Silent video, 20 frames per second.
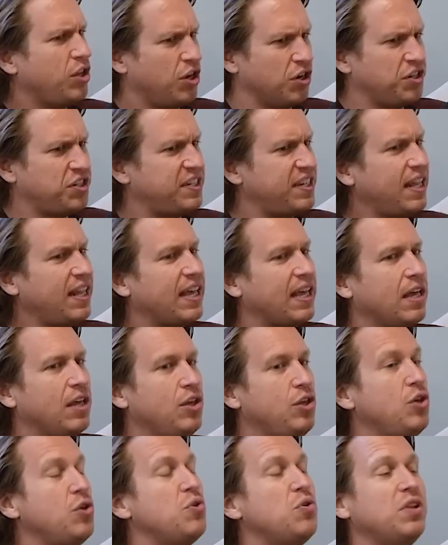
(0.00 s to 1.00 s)
You're silly.
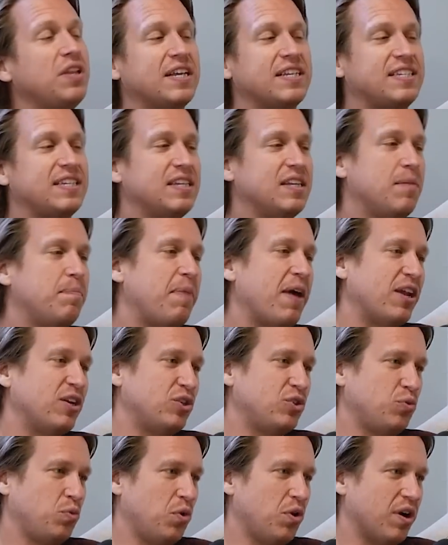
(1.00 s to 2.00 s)
You listened to Ben
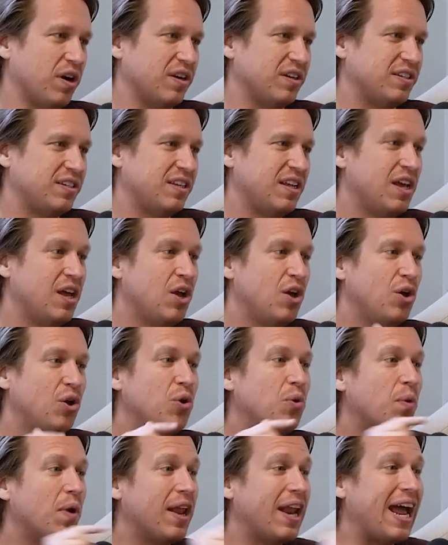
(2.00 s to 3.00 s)
Schwartz, who
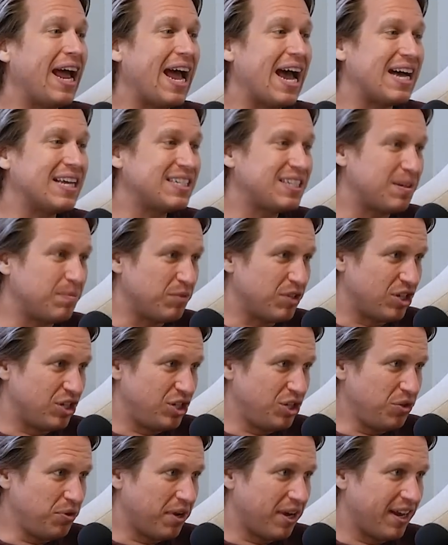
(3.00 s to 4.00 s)
when I asked him to
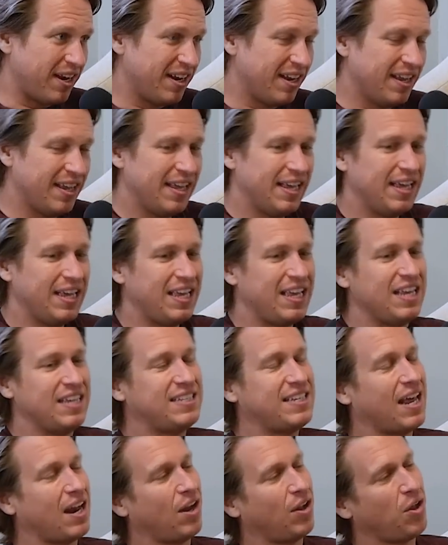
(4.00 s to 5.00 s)
do it, he
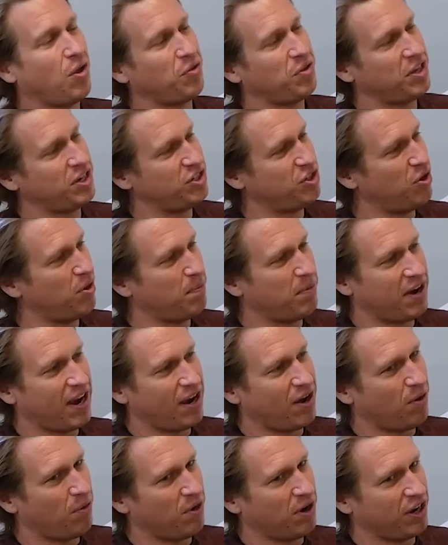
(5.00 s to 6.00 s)
said, I'll only do it, but I
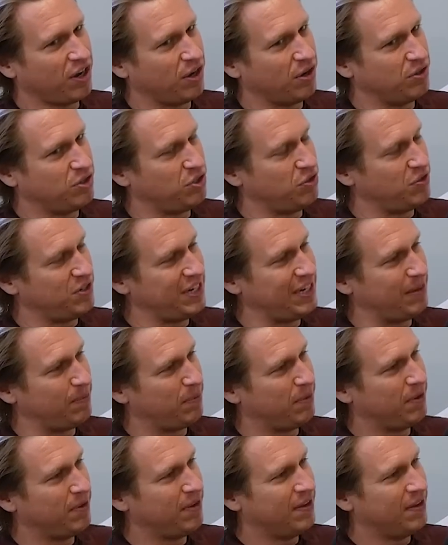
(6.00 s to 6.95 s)
don't want to go too deep.